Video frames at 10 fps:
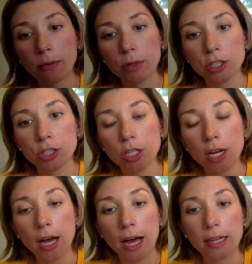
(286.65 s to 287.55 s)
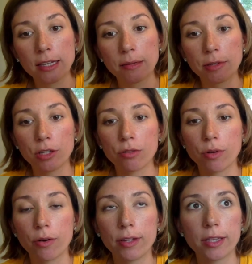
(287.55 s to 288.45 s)
which I think I'm going to
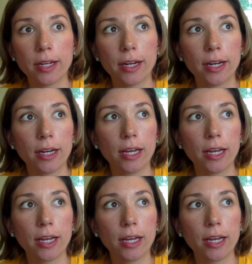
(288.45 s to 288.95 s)
throw in there.